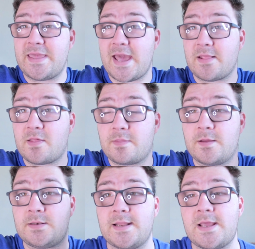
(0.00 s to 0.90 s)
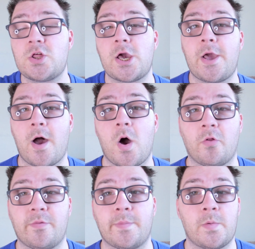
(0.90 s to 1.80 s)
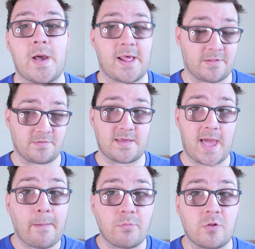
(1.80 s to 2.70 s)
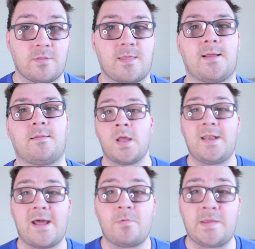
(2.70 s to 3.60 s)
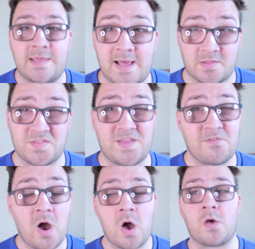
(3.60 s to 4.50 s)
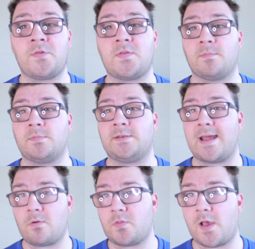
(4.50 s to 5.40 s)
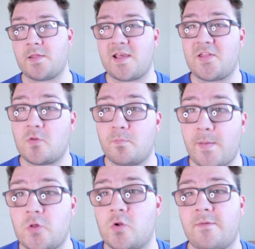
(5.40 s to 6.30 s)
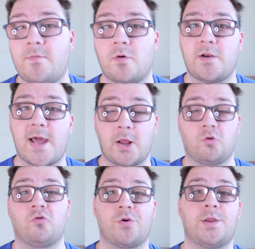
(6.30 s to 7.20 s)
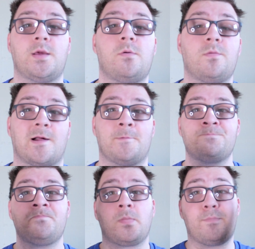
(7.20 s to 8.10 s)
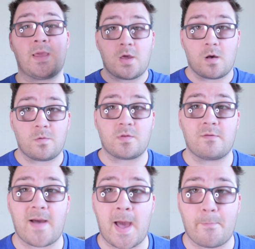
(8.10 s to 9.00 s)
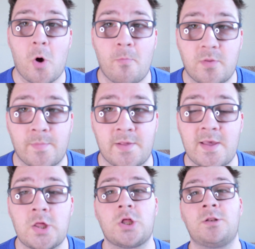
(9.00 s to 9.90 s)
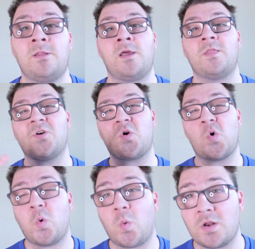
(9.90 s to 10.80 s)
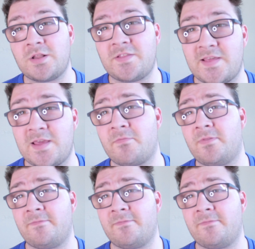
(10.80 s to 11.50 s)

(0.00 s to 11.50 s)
yet, the DJI Osmo has captured that. Now, yes, there are some downsides, especially if you're an Android user. Because of app optimization, the quality of the